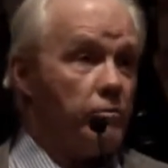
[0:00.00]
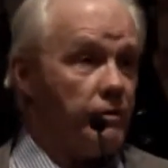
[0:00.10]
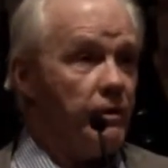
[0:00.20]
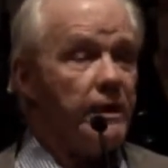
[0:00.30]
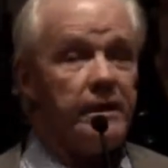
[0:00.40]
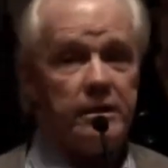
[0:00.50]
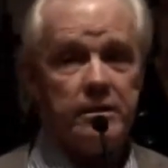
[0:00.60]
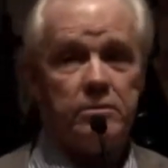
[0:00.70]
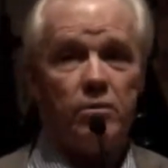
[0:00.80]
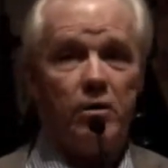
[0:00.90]

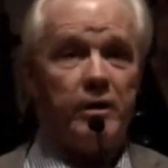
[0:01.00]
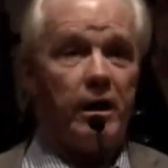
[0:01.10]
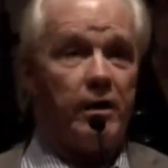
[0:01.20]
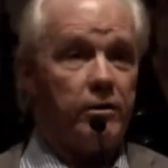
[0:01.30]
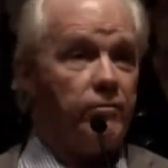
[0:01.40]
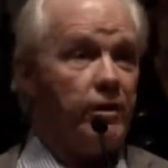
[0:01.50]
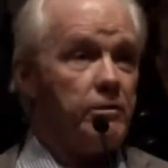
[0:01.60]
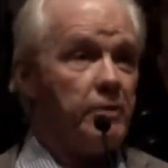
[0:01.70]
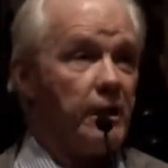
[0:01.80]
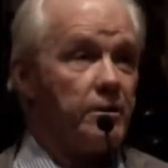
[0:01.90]
this is where we argue
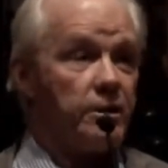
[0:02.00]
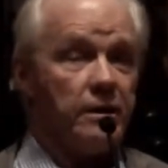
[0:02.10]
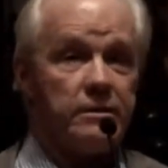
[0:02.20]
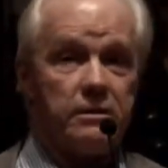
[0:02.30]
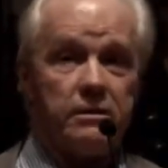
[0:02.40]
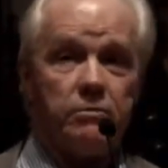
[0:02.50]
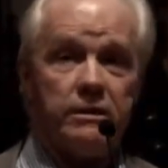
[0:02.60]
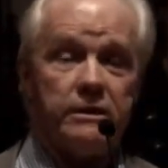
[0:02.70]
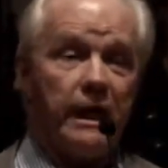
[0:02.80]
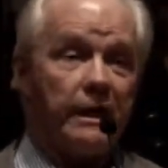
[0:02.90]
fundamental justice,
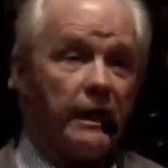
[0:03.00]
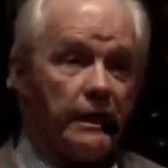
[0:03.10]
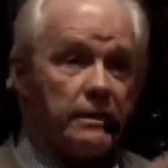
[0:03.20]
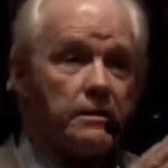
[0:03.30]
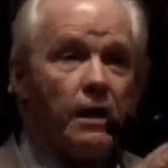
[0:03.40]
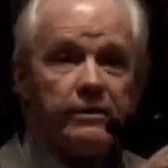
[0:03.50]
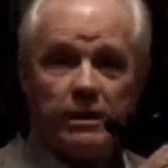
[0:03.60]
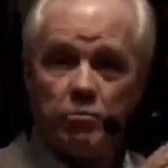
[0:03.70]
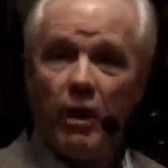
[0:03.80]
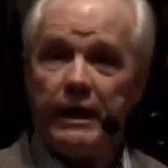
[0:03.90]
and we say it's
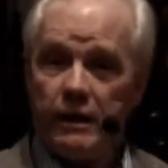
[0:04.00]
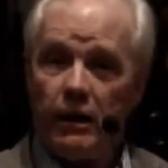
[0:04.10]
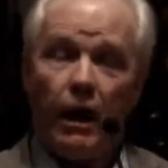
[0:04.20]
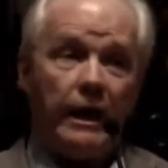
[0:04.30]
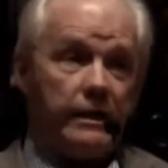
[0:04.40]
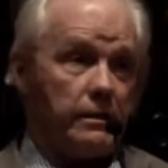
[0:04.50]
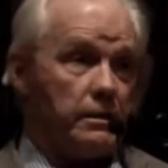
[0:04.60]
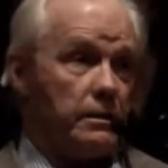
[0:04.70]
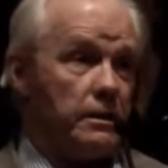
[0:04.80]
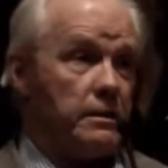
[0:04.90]
not that my
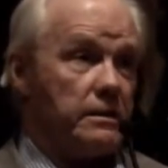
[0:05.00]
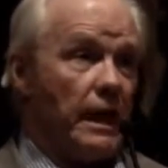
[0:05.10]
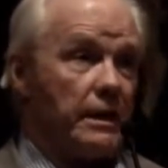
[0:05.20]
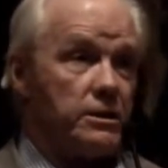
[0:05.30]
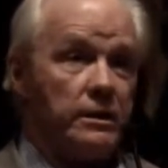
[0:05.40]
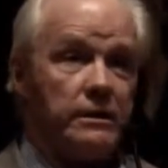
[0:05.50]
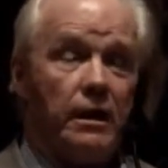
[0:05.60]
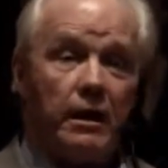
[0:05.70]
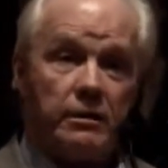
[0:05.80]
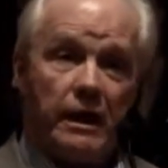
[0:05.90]
client is actually
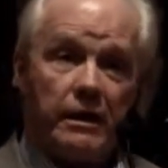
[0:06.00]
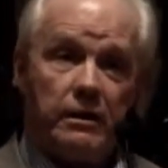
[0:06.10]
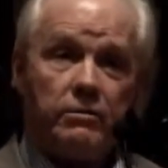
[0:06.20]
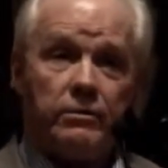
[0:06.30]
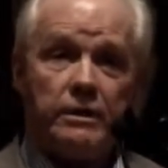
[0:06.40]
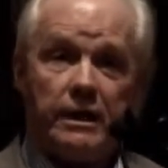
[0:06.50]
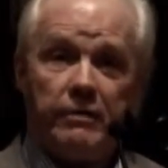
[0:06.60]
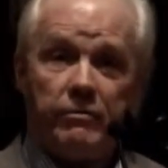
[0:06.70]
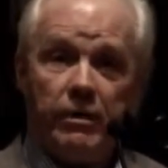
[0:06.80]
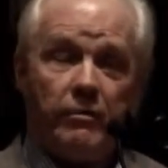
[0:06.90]
not getting
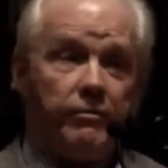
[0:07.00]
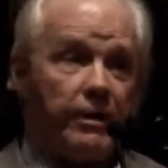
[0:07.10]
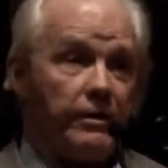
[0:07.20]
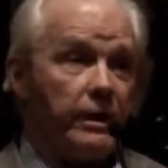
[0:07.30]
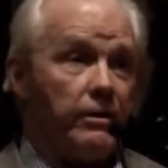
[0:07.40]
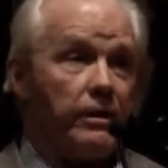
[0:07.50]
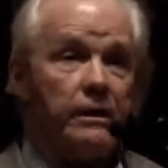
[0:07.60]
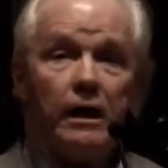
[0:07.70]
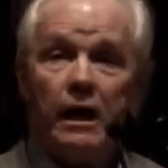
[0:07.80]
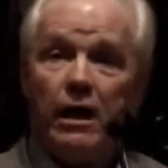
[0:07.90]
a fair
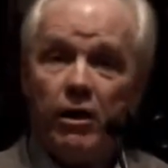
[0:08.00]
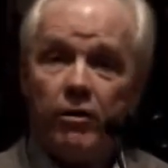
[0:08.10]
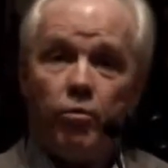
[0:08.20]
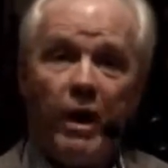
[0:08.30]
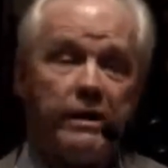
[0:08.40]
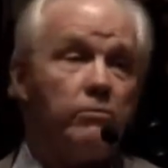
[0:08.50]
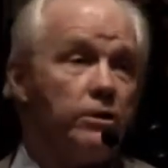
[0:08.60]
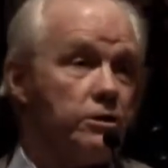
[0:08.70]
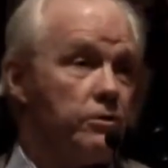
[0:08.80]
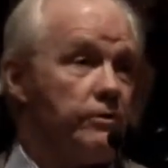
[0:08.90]
hearing. The way
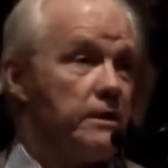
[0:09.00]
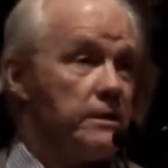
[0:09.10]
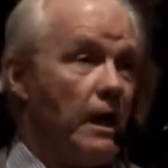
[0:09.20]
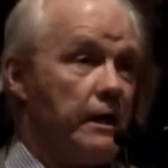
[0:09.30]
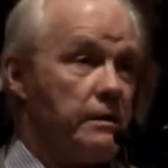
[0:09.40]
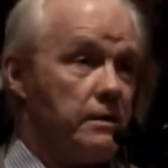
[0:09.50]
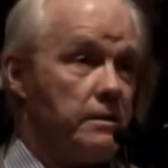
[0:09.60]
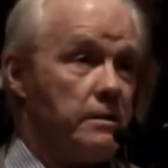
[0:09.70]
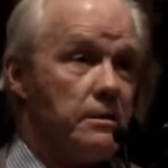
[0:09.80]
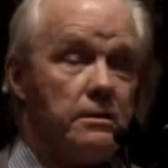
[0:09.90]
in which you've designed
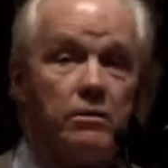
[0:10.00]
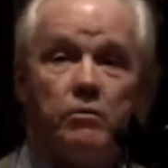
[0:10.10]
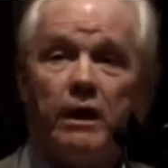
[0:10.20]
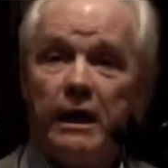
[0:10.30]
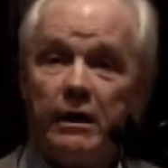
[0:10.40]
this system,